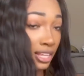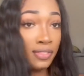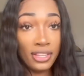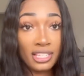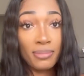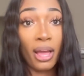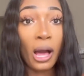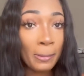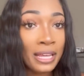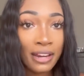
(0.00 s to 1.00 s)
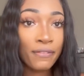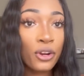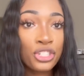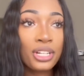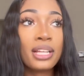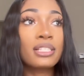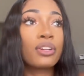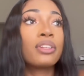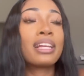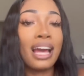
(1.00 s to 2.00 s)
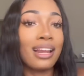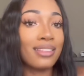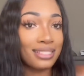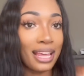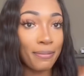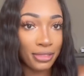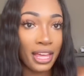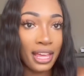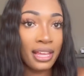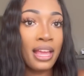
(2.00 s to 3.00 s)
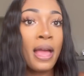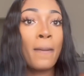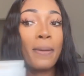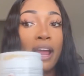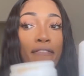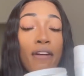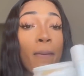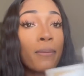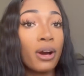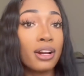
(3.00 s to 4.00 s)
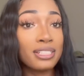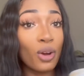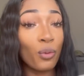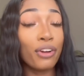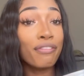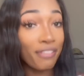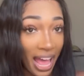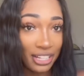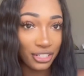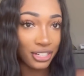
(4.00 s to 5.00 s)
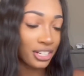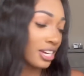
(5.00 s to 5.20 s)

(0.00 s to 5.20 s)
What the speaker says: This is my updated version. It's literally kind of the same thing, but I found products that work faster.